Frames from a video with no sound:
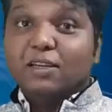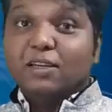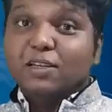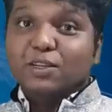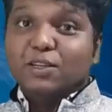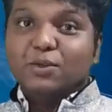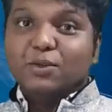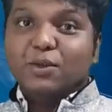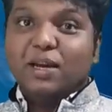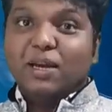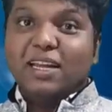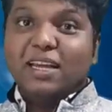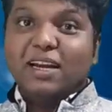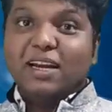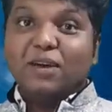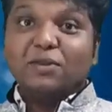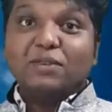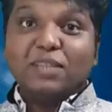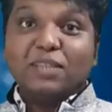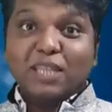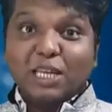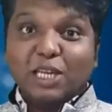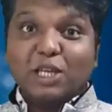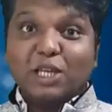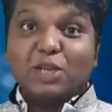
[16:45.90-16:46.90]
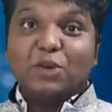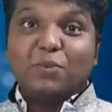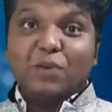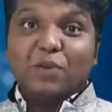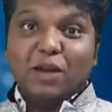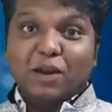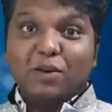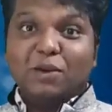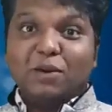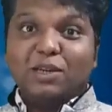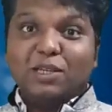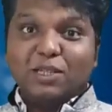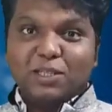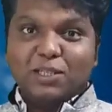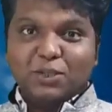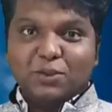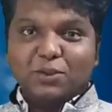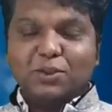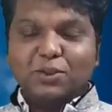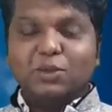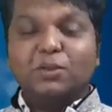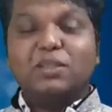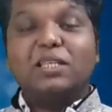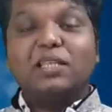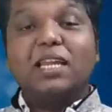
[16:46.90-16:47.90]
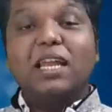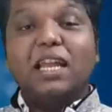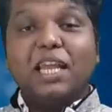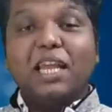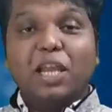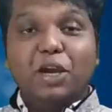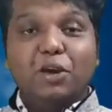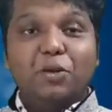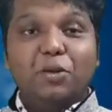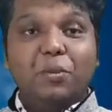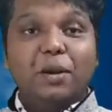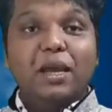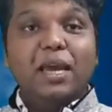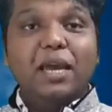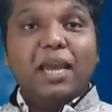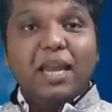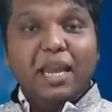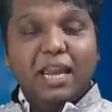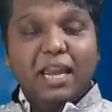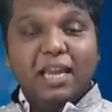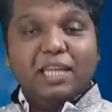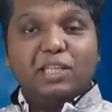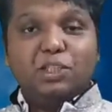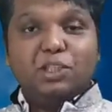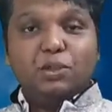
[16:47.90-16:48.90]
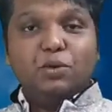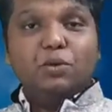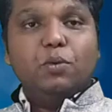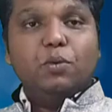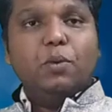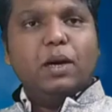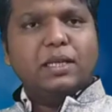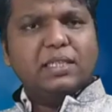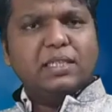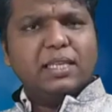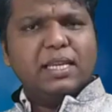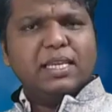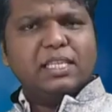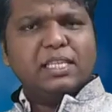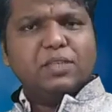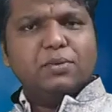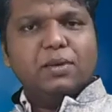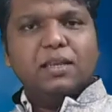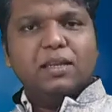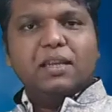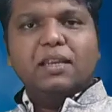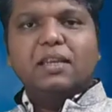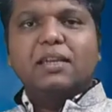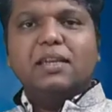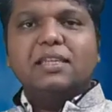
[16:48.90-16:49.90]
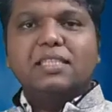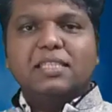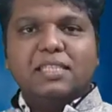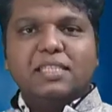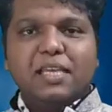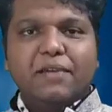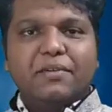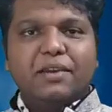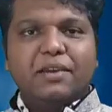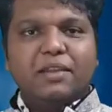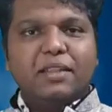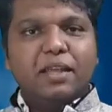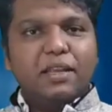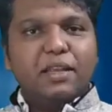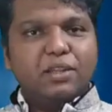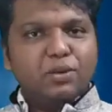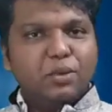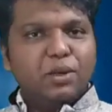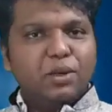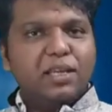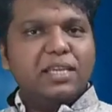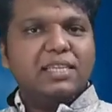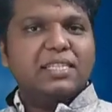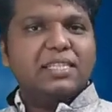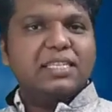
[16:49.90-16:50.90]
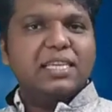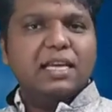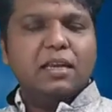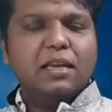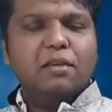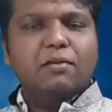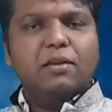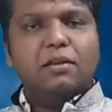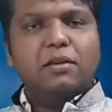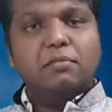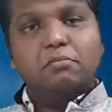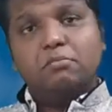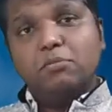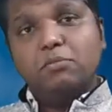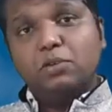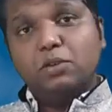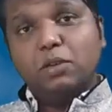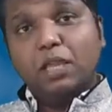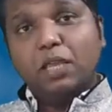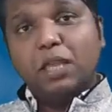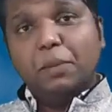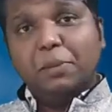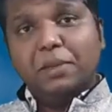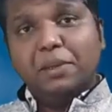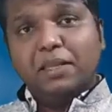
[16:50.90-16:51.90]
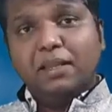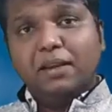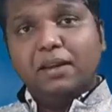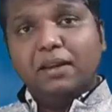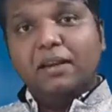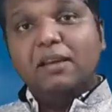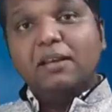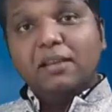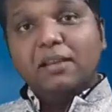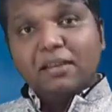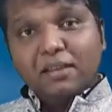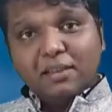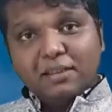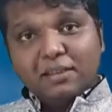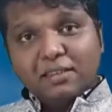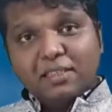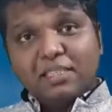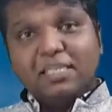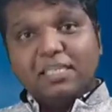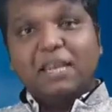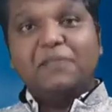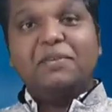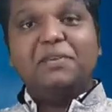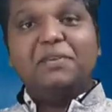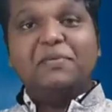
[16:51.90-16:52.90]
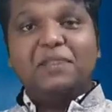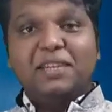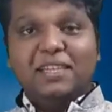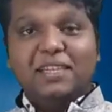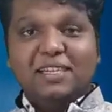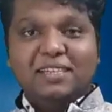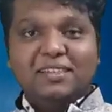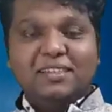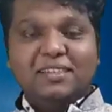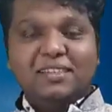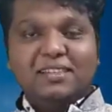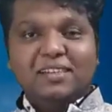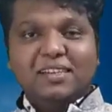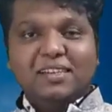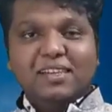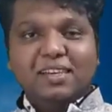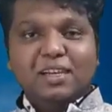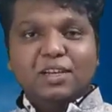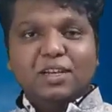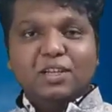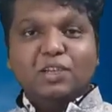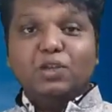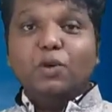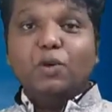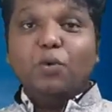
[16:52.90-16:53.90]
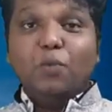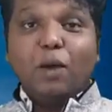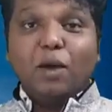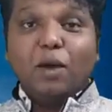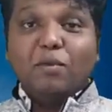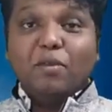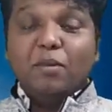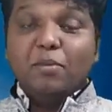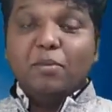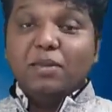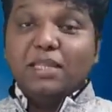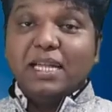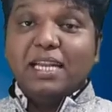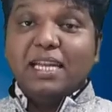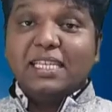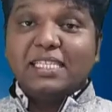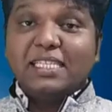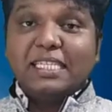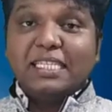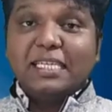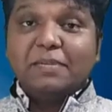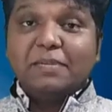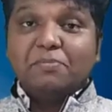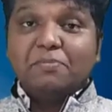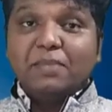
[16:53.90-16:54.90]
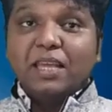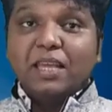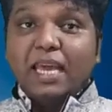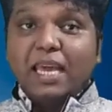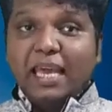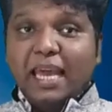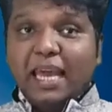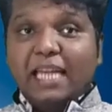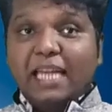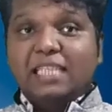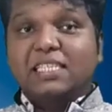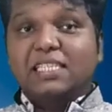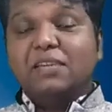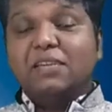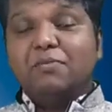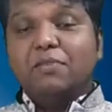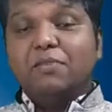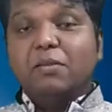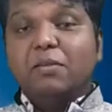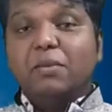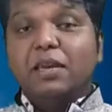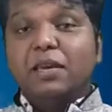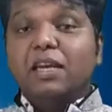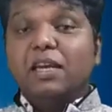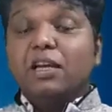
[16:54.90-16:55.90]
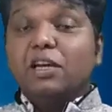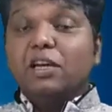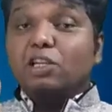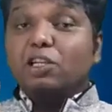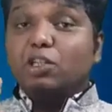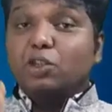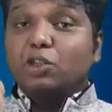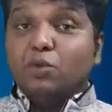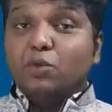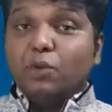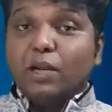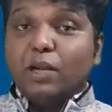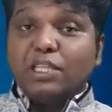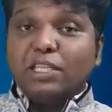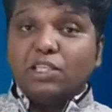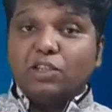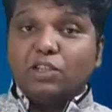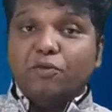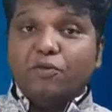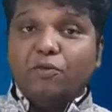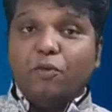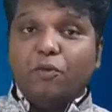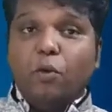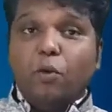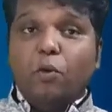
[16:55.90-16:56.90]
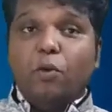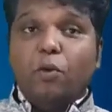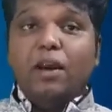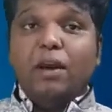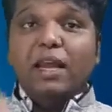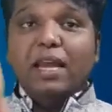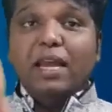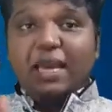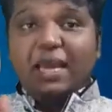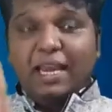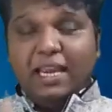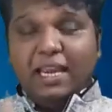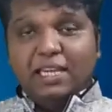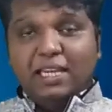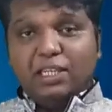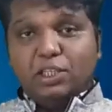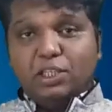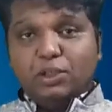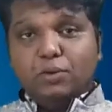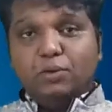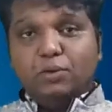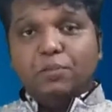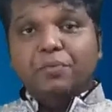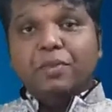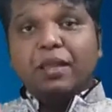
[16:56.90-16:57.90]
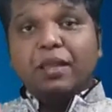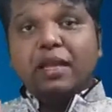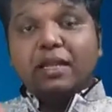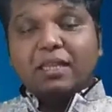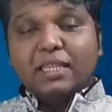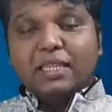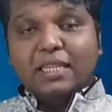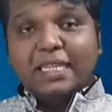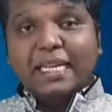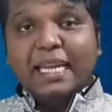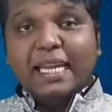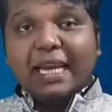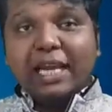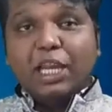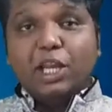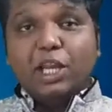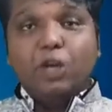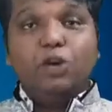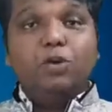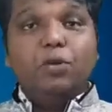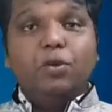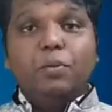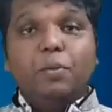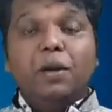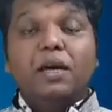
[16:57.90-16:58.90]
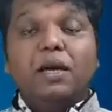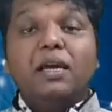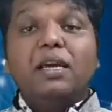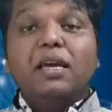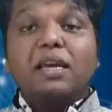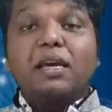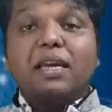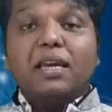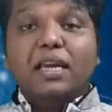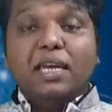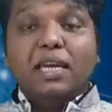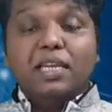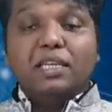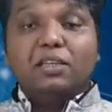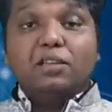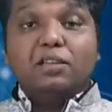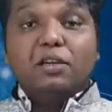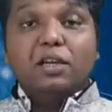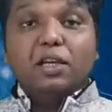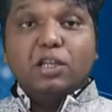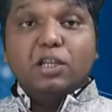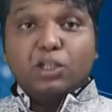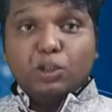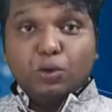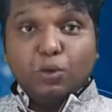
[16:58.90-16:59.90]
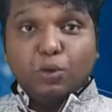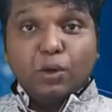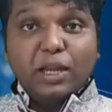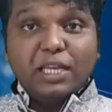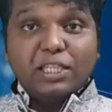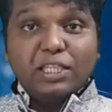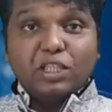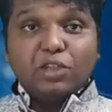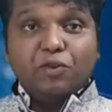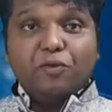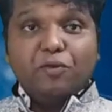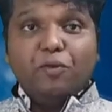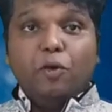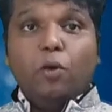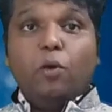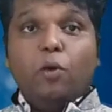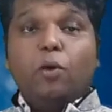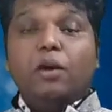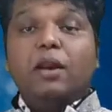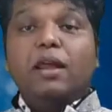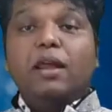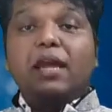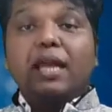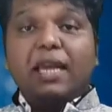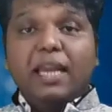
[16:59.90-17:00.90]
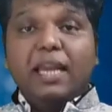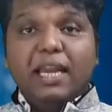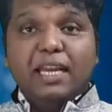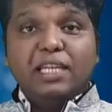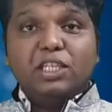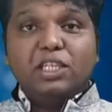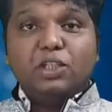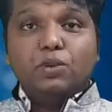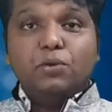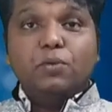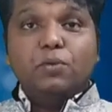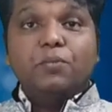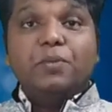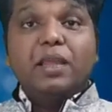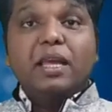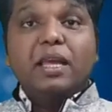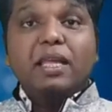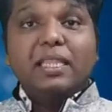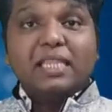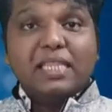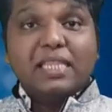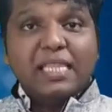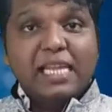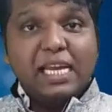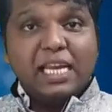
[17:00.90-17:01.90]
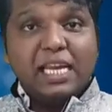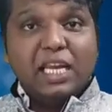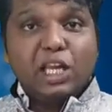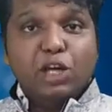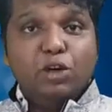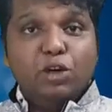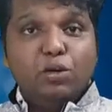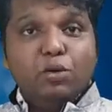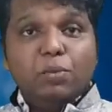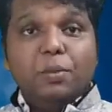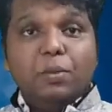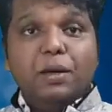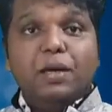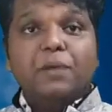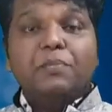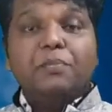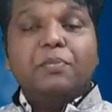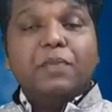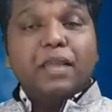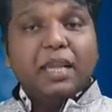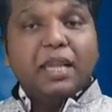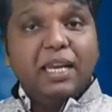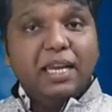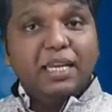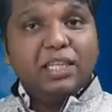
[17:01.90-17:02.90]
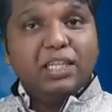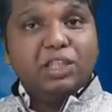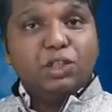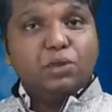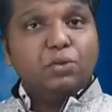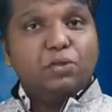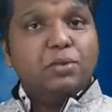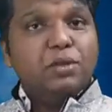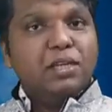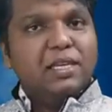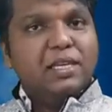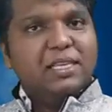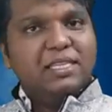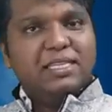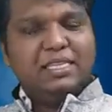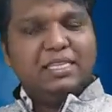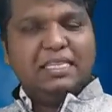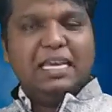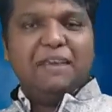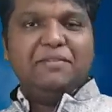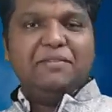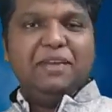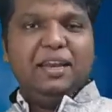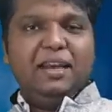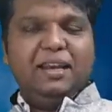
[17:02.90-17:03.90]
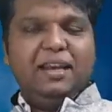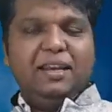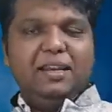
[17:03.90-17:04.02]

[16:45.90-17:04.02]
So anyhow 3 cube we are going to choose. So 3 cube into, what's the next one? 7. There is only a single one. So keep it there. 7 we need. So what will be the LCM? LCM will be 2 raised to 4 into 3 cube in 2 raised to 4 into 3 cube into 7.